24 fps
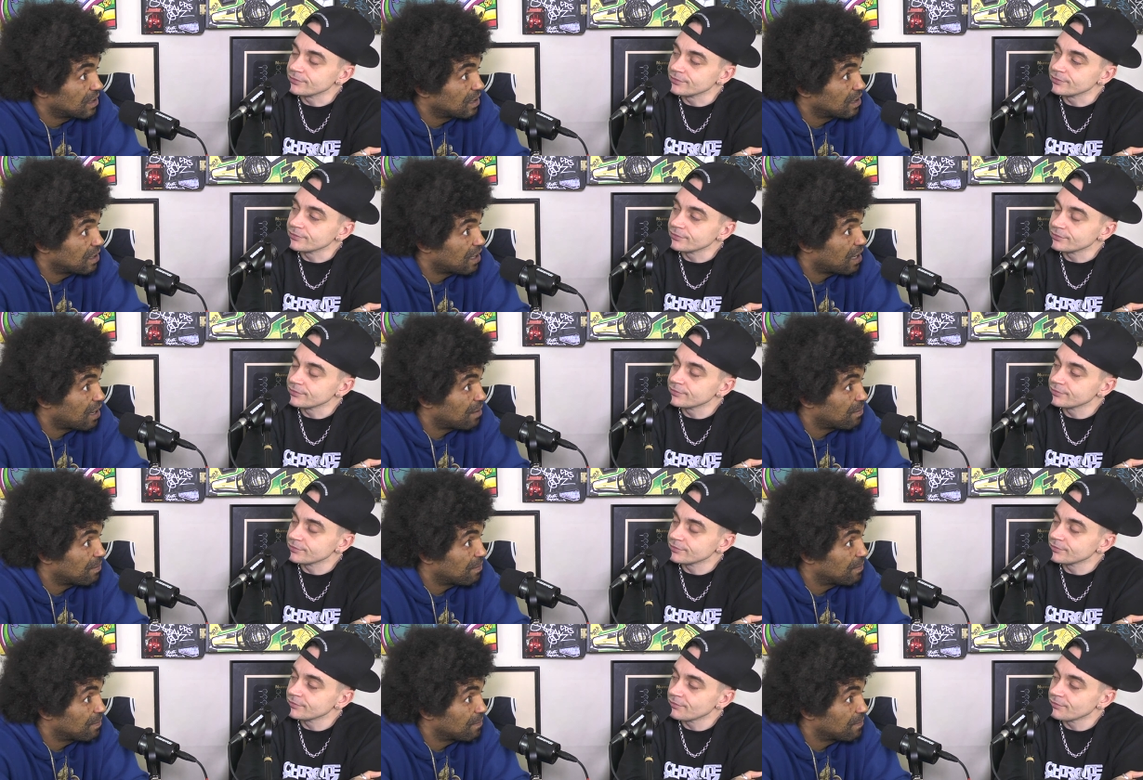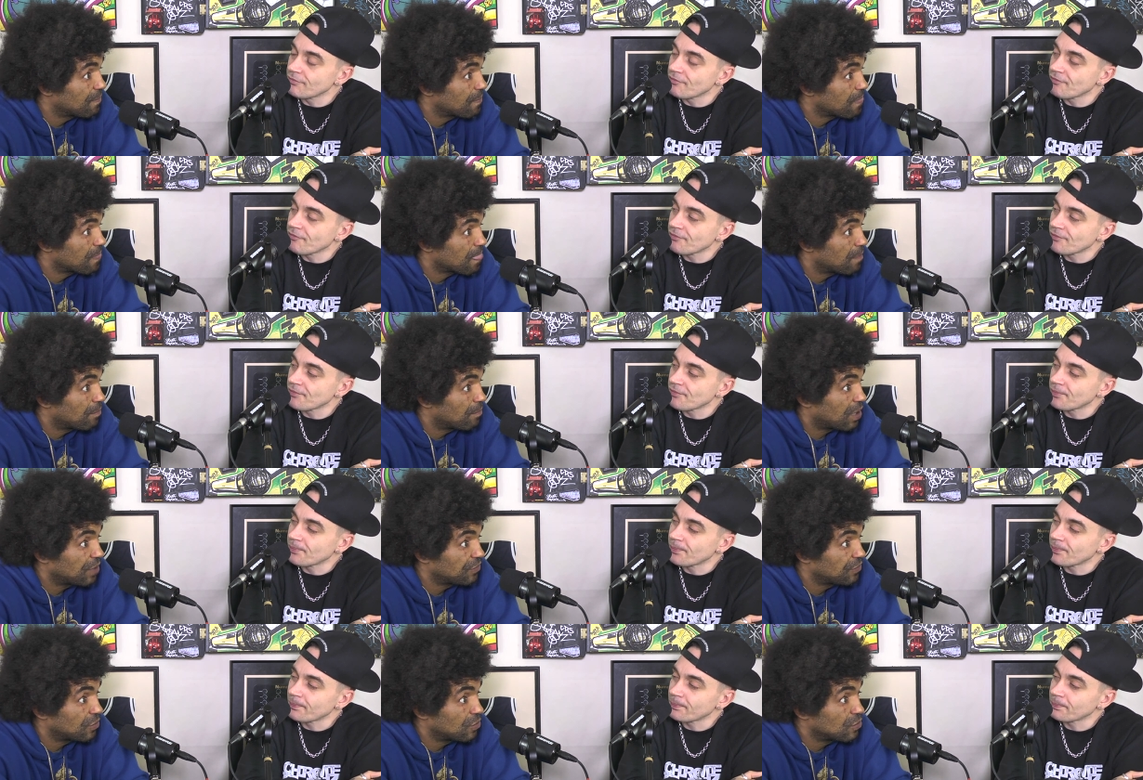Speaker 1: Like,
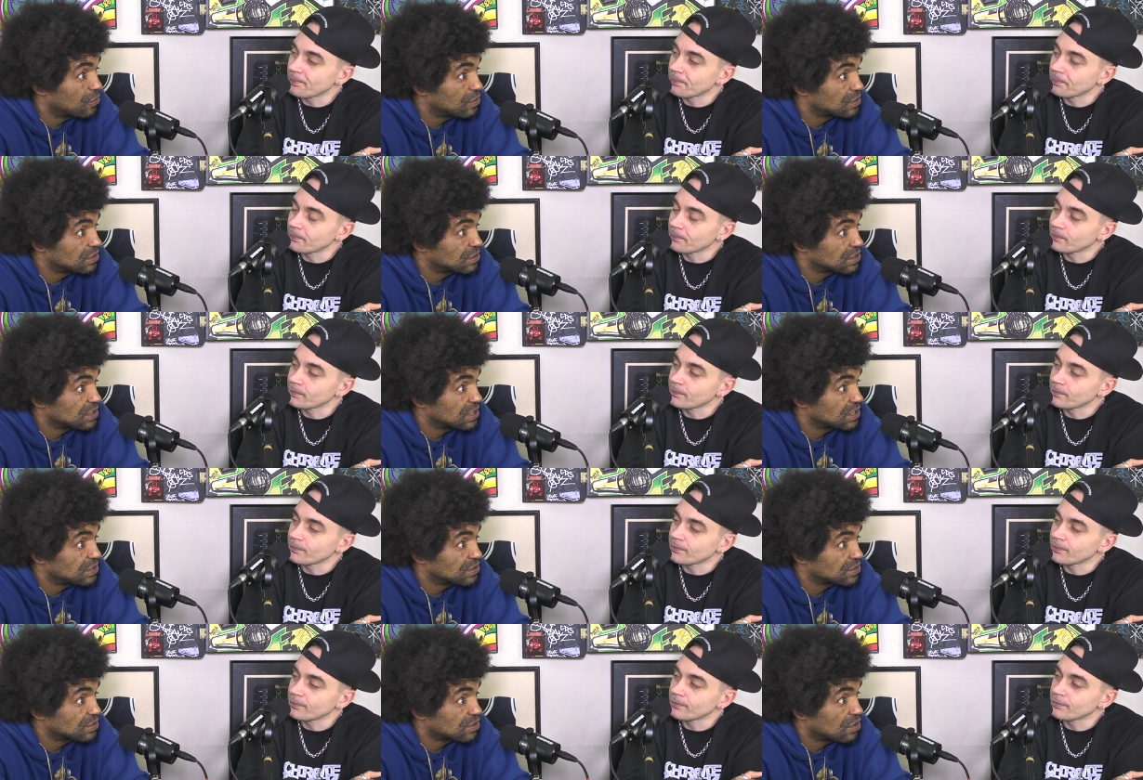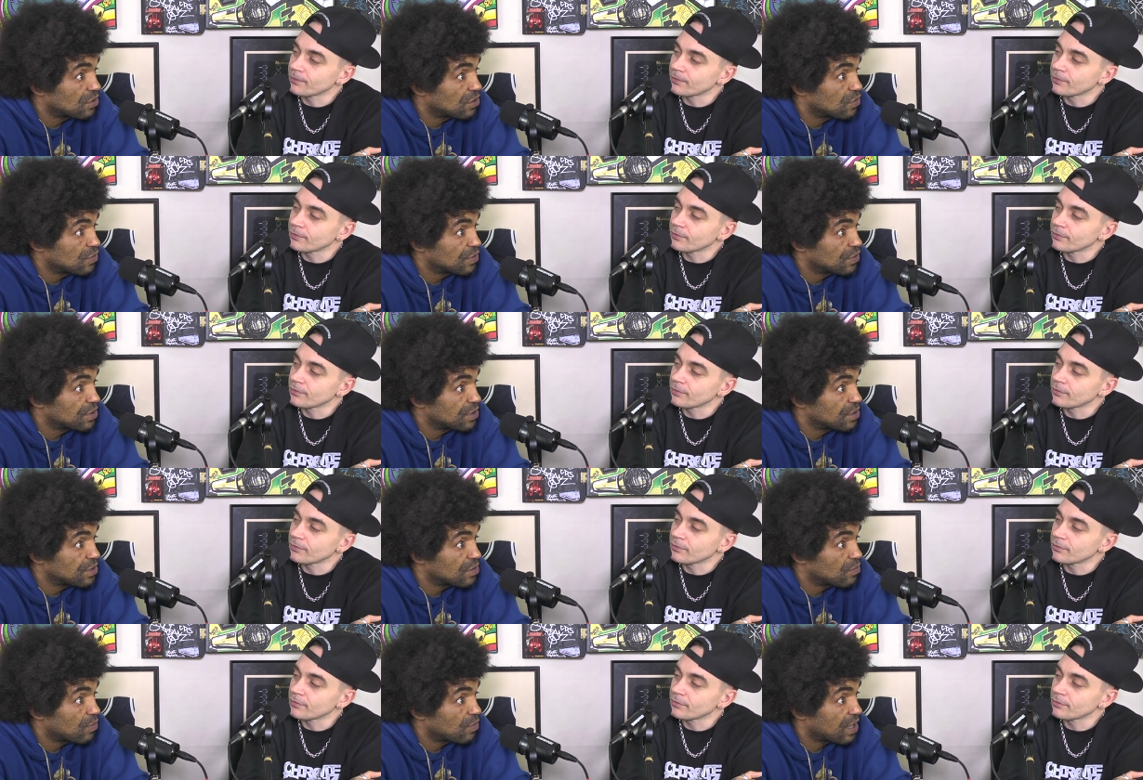my daughter's in school,
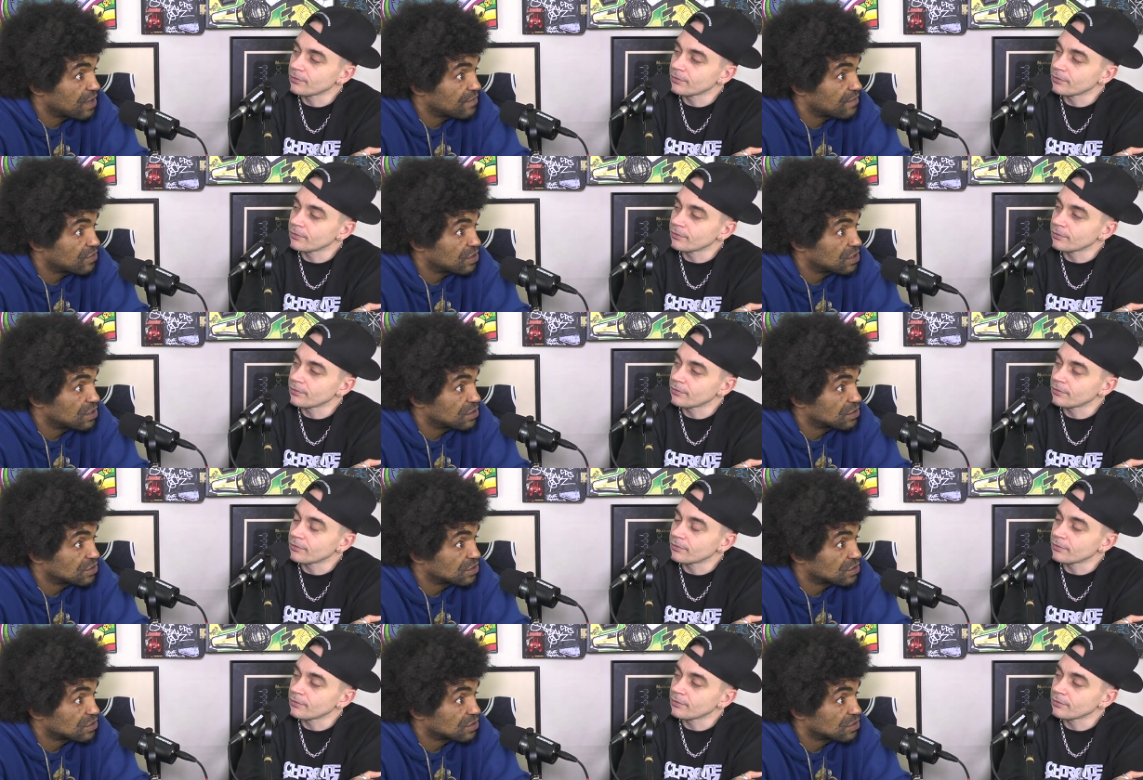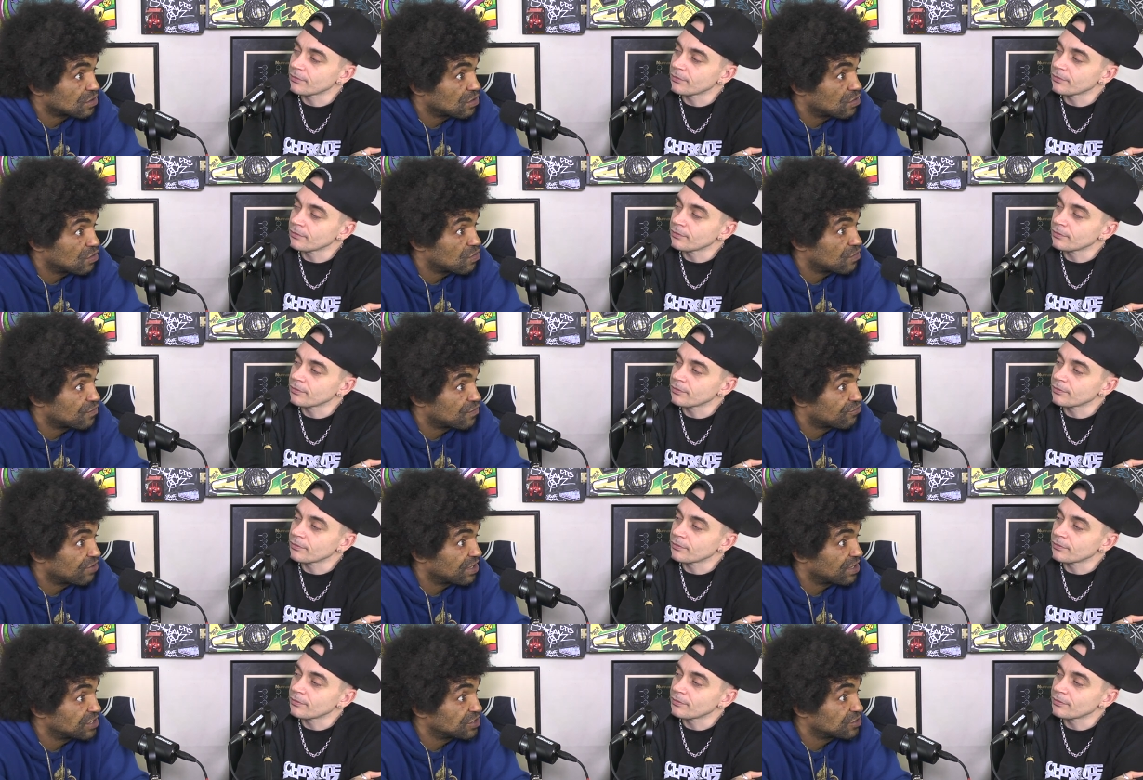and one of her school
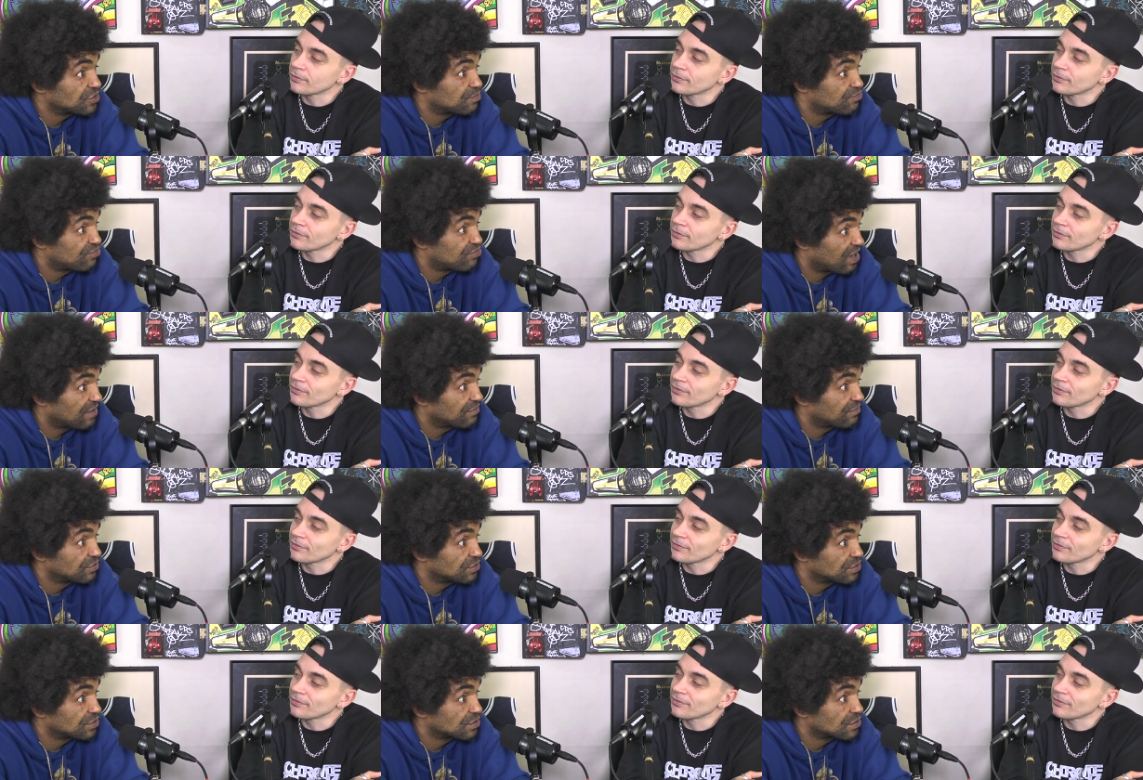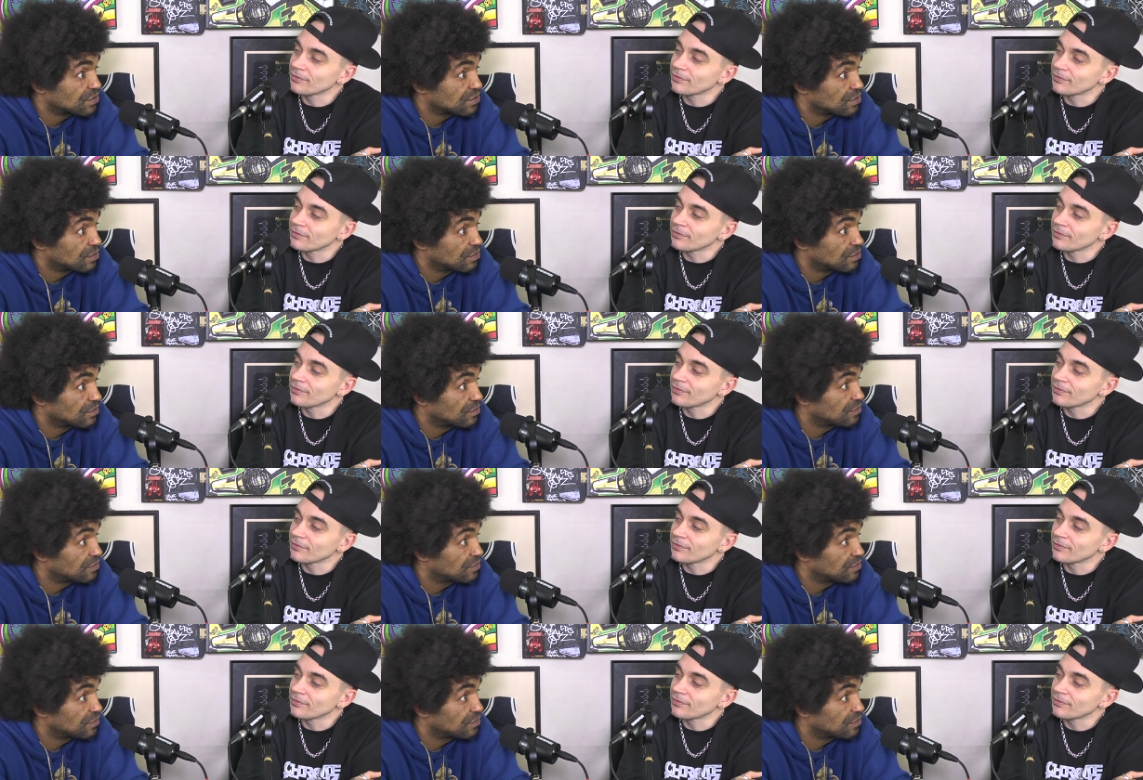friend's brothers